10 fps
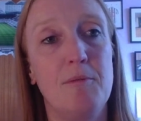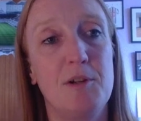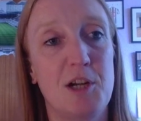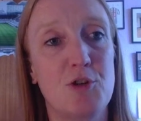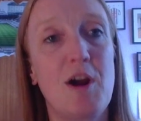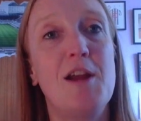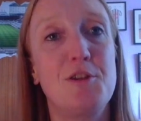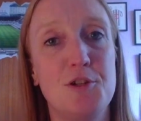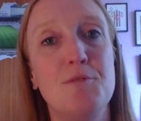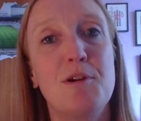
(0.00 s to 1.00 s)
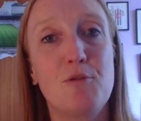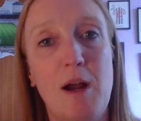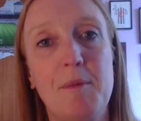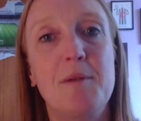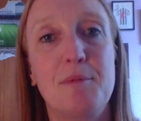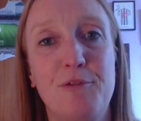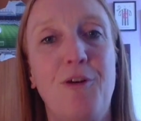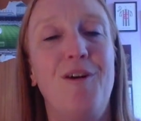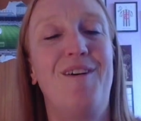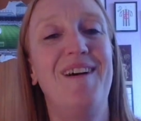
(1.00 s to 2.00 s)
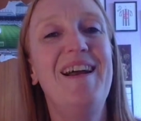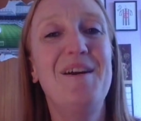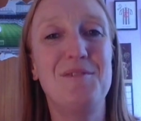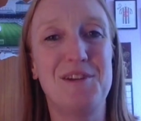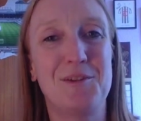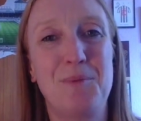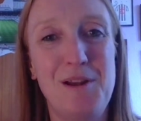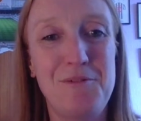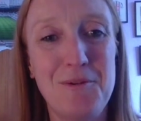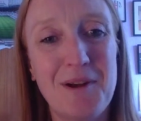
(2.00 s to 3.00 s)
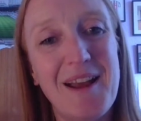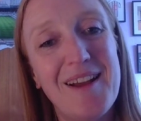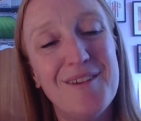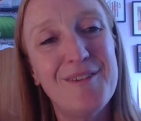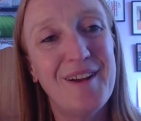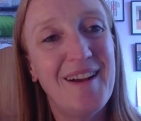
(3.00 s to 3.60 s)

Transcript: which I tried to do and cram it before we did the preview with Kev,